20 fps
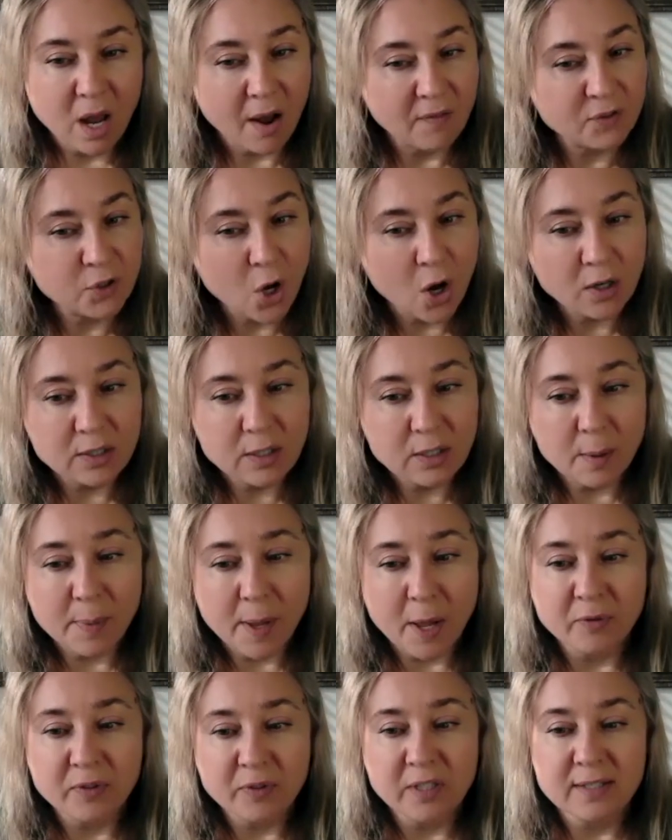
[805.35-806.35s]
I've talked
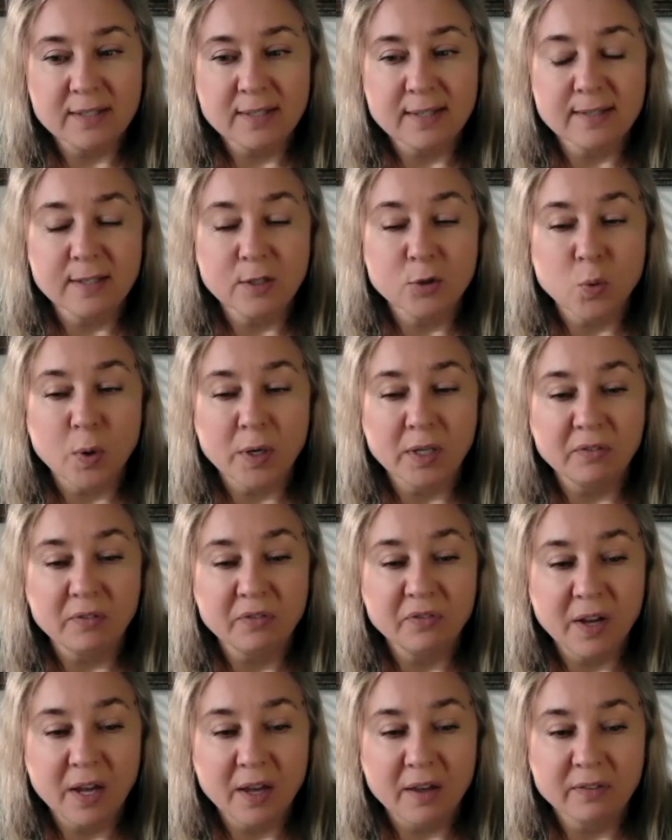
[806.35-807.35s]
about this as the
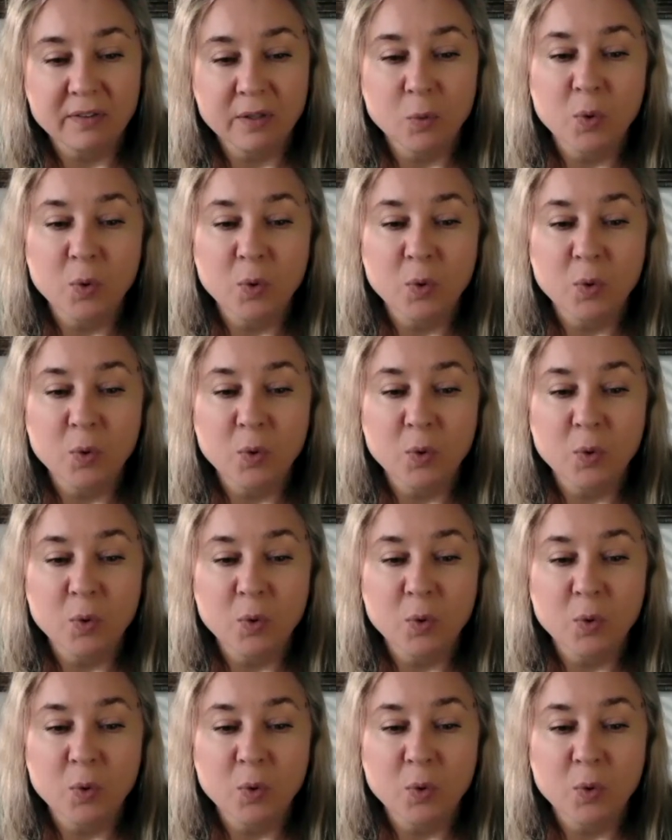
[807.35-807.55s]
25th,